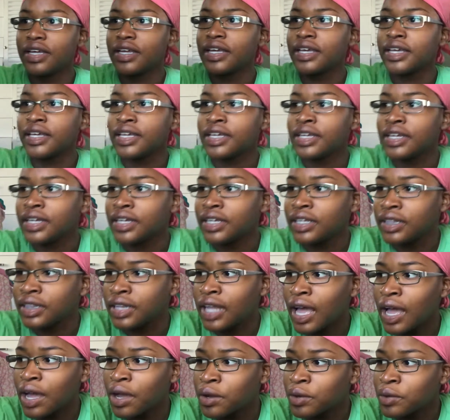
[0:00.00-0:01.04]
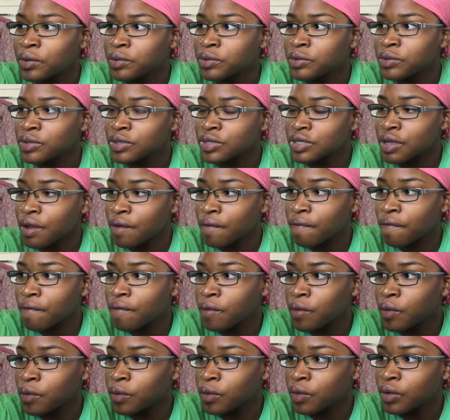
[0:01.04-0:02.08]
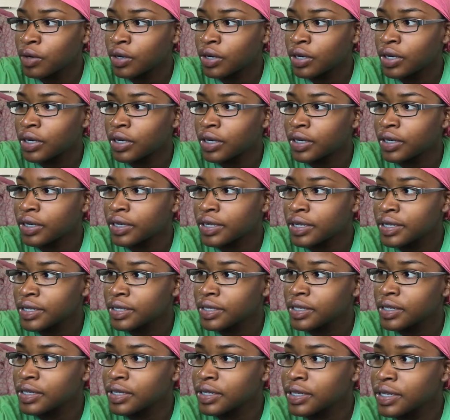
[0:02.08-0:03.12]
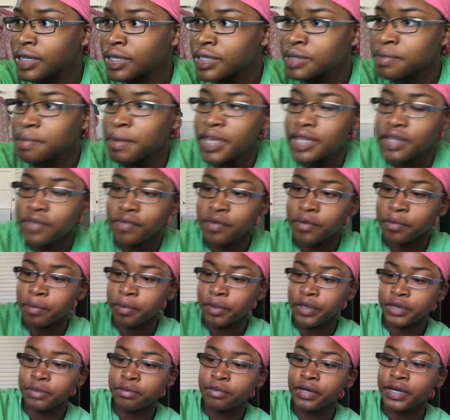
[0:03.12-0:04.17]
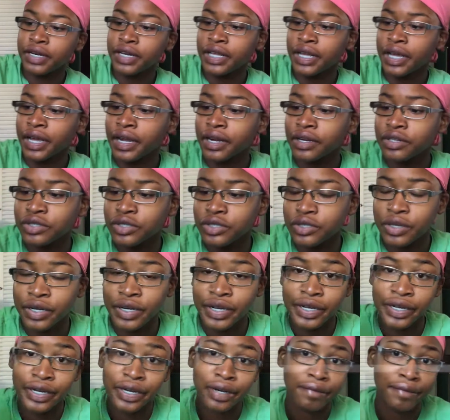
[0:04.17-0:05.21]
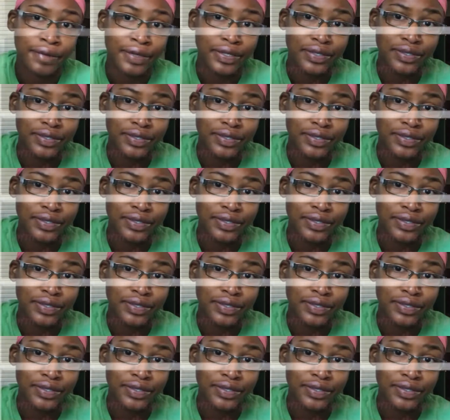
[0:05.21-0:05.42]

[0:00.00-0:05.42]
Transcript: it allows for, it's best for pre-braided hair and straight hair. I read